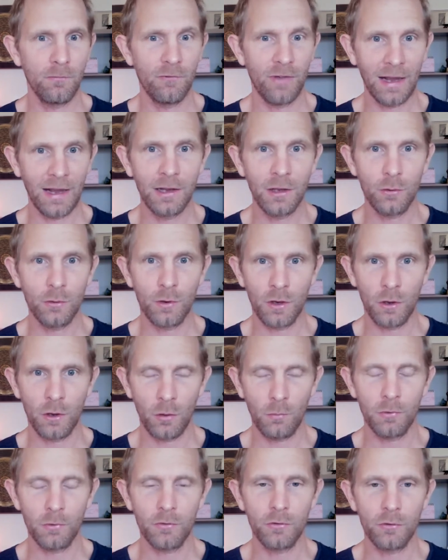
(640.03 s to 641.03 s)
value and
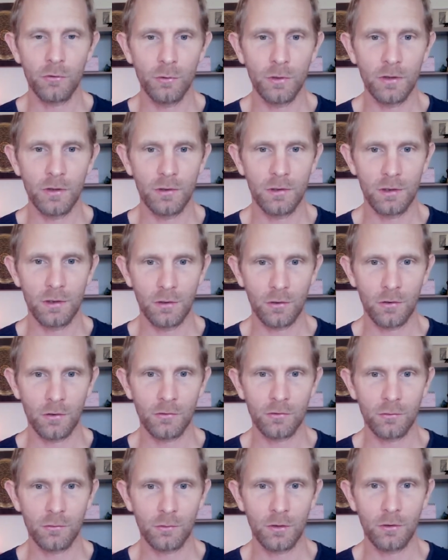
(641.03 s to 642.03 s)
opportunity
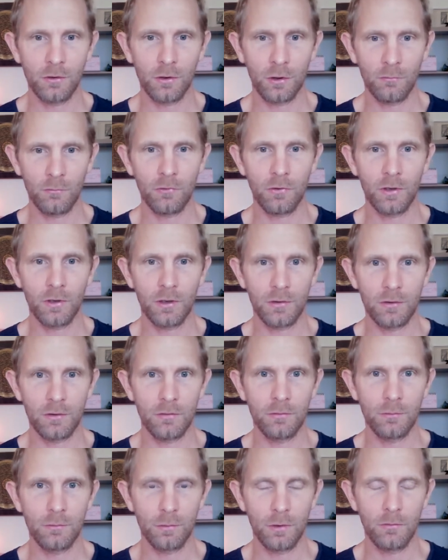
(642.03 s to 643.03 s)
also in
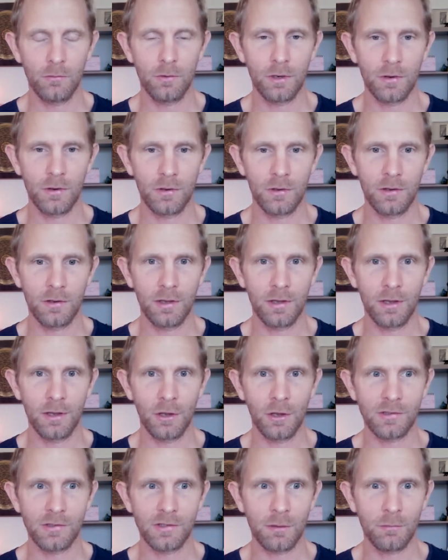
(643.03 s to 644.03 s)
conflict when we're, and
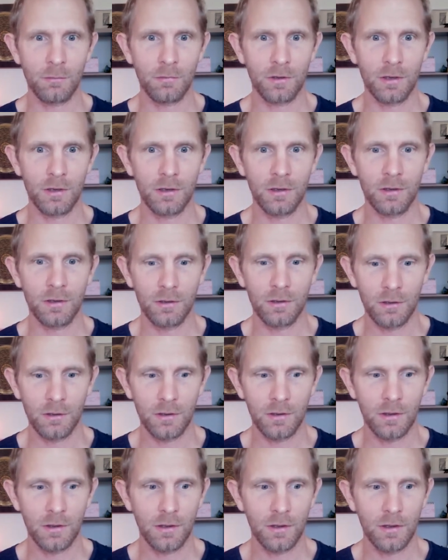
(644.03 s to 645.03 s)
not something
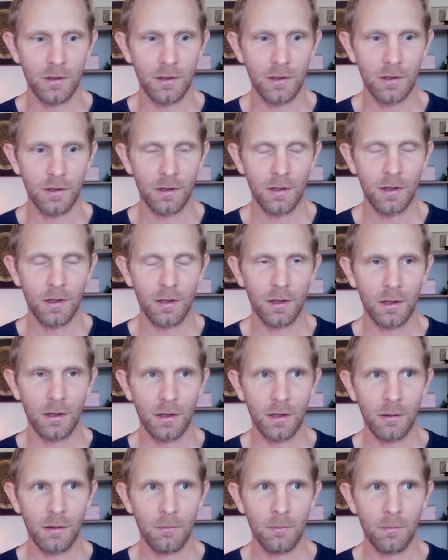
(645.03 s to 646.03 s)

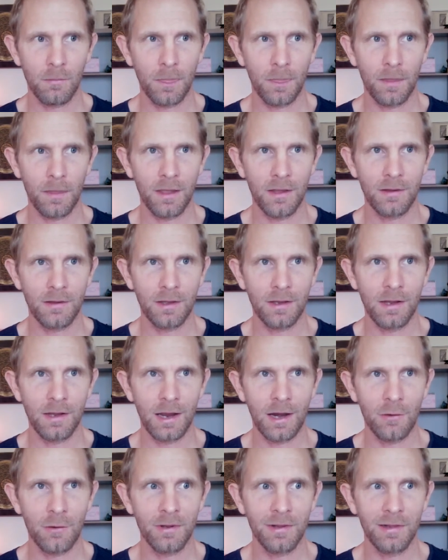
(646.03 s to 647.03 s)
that
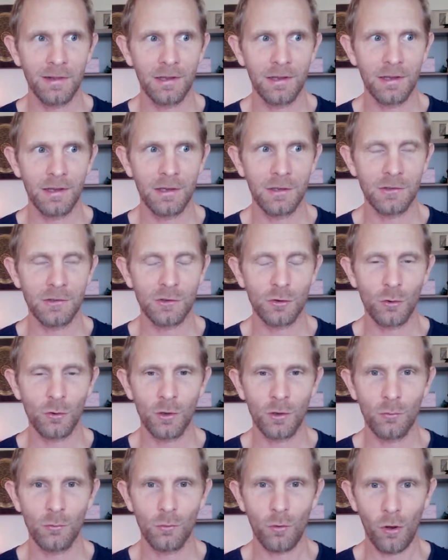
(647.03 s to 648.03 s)
inherently is
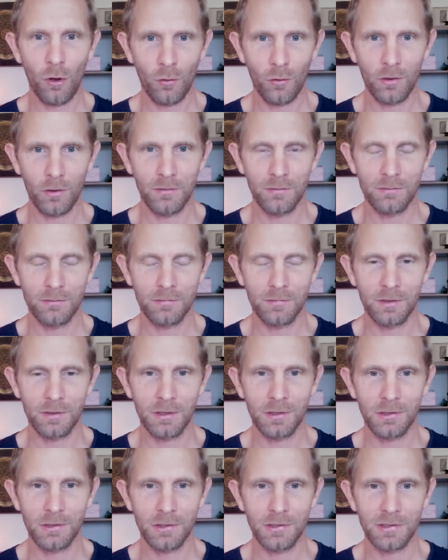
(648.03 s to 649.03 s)
going wrong.
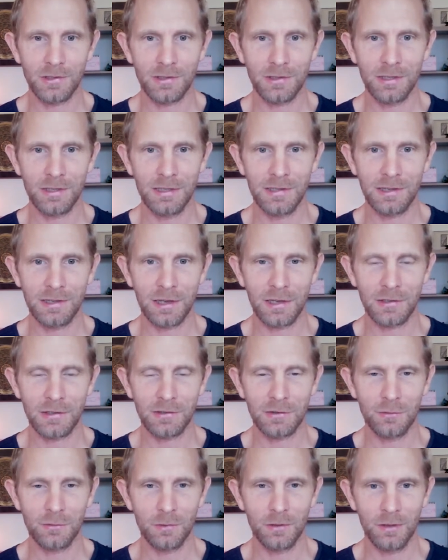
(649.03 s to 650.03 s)
It just needs
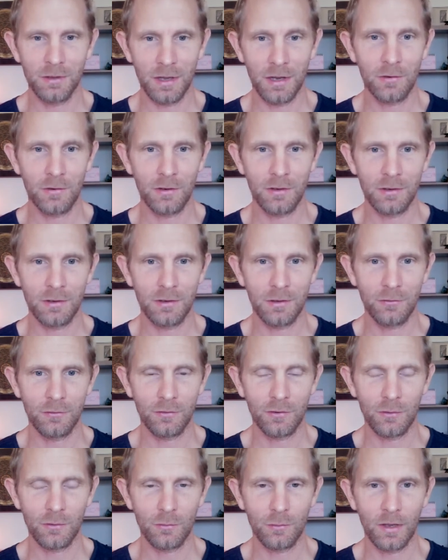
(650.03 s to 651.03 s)
us to be there in a
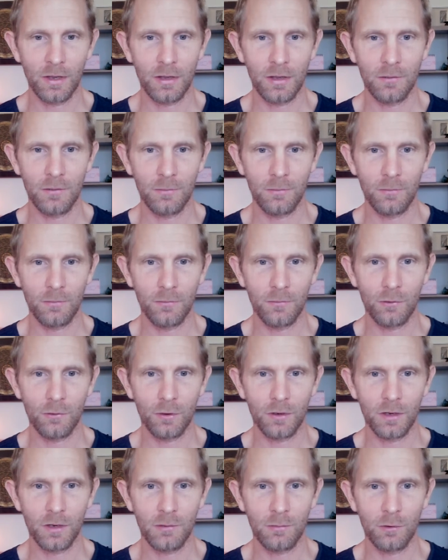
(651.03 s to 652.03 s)
different way
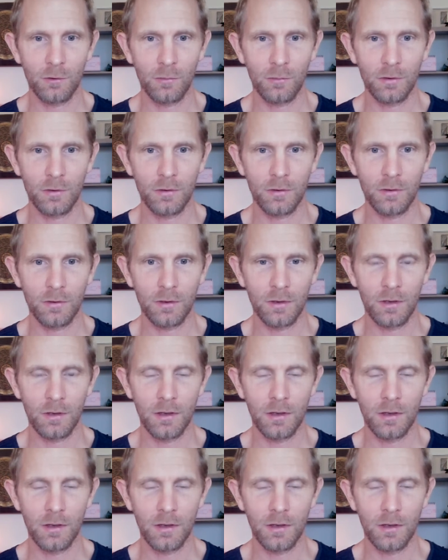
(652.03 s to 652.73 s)
for that moment.